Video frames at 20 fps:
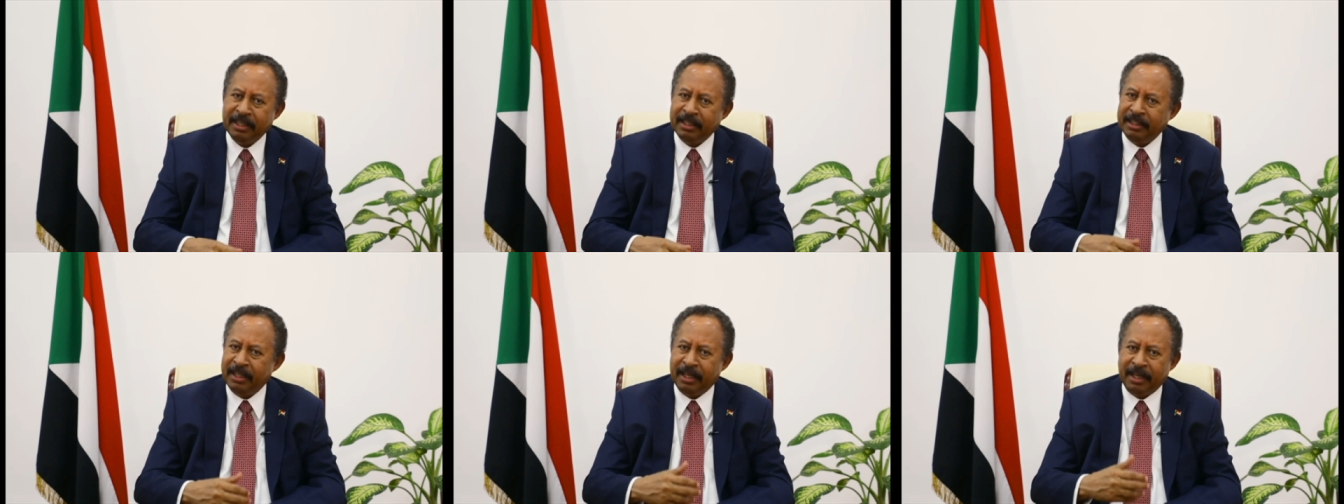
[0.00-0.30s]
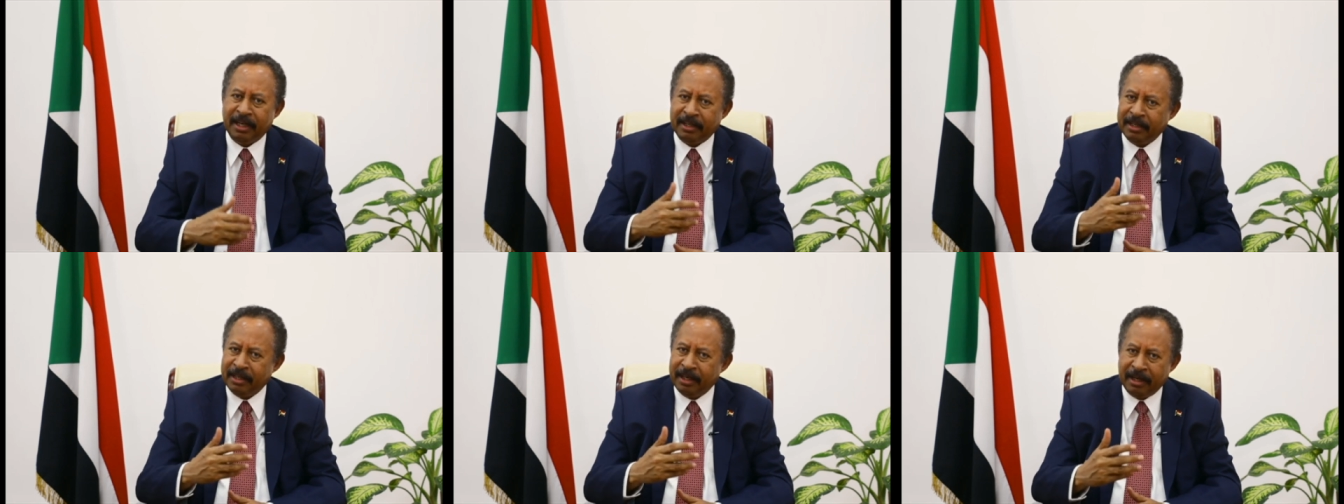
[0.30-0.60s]

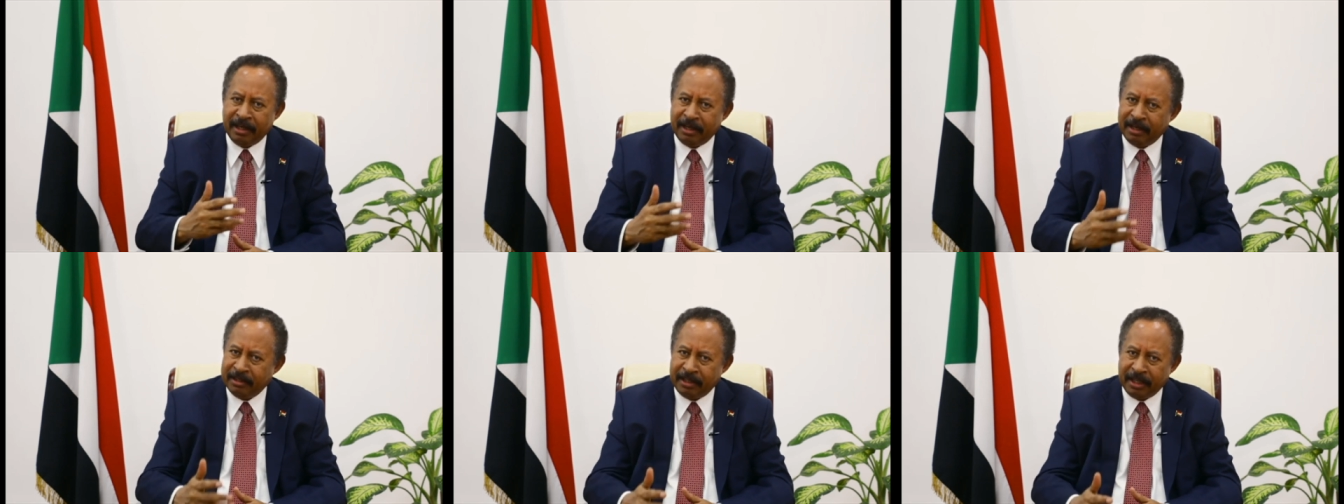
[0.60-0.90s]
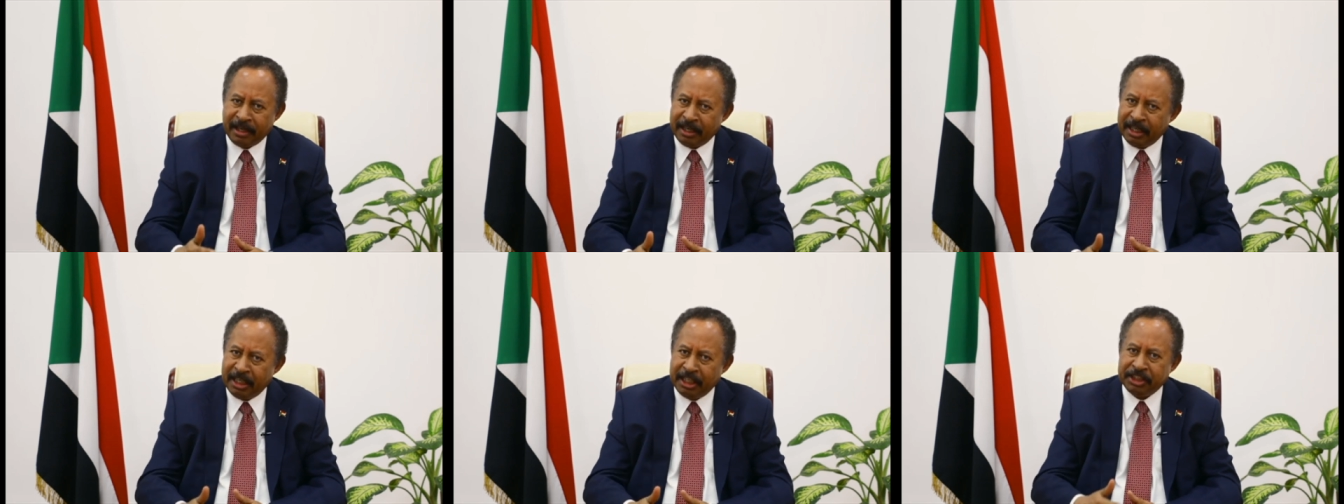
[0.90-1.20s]
their
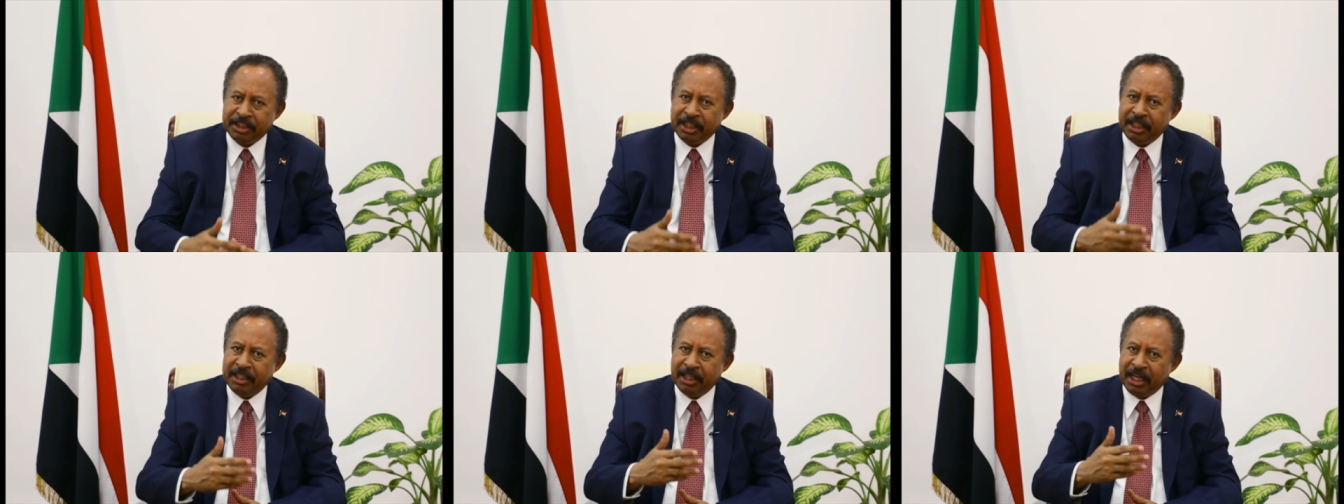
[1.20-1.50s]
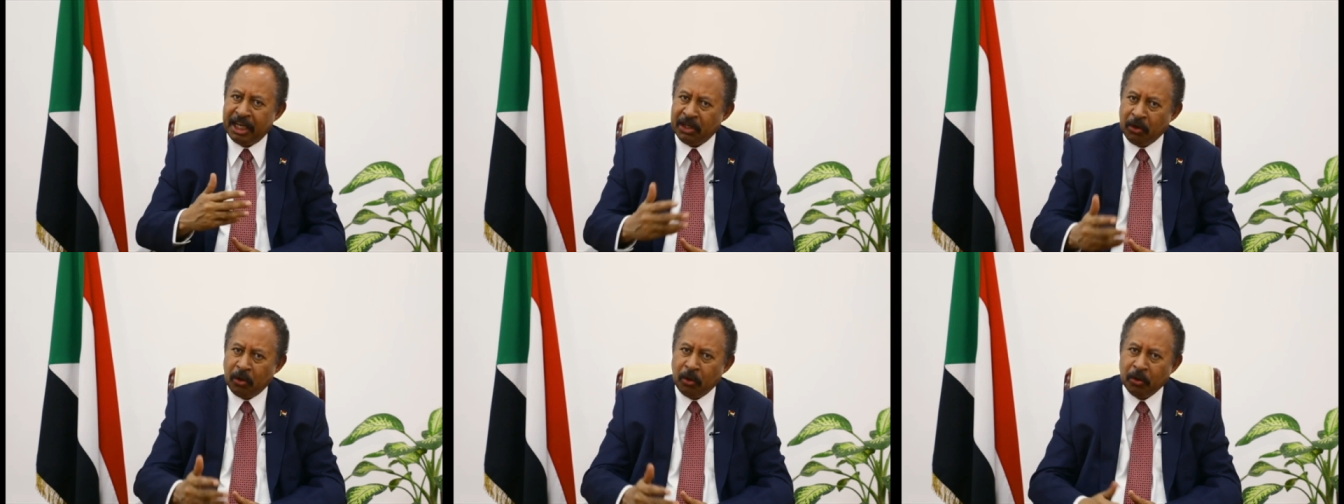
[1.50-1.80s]
religion
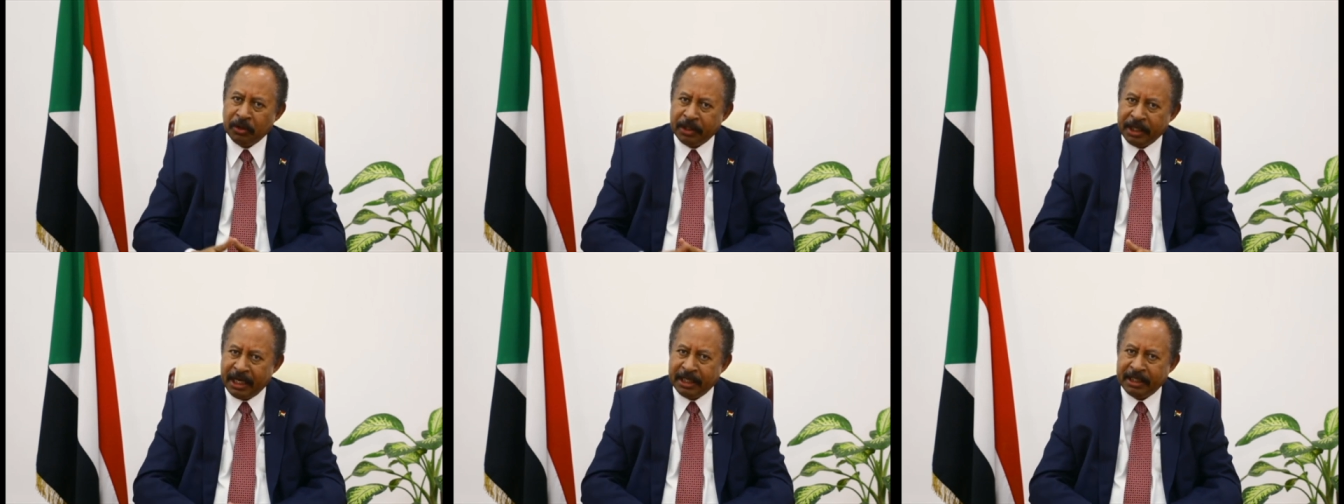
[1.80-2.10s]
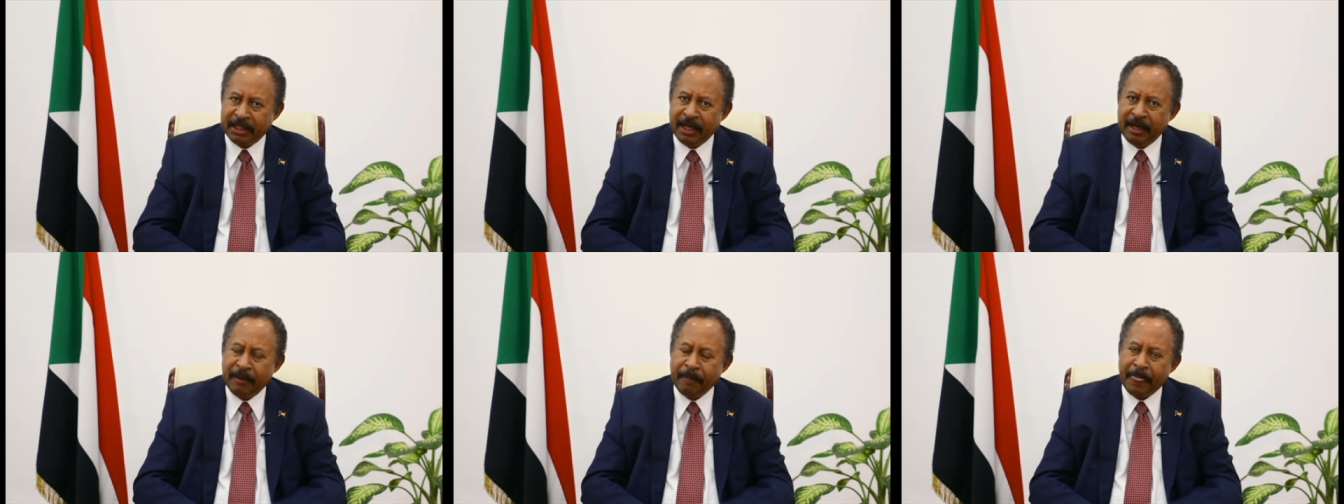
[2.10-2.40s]
and all that.